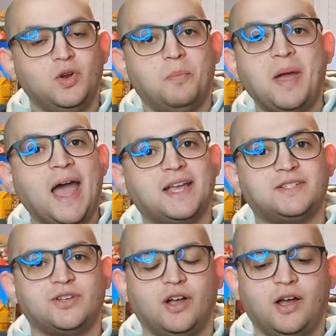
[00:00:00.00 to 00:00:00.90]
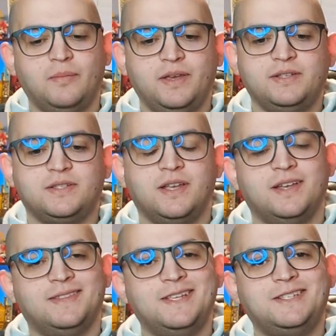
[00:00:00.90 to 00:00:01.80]
past comics.
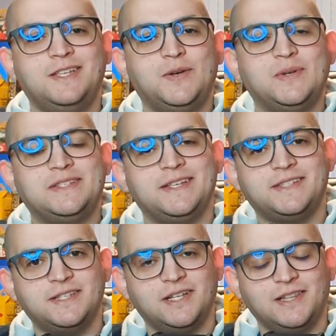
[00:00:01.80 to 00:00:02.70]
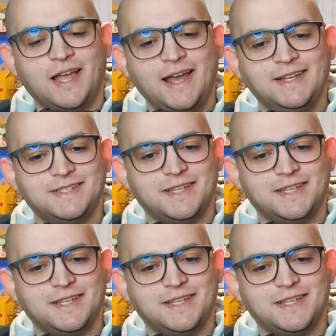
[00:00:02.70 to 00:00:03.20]
This sequence is a delight.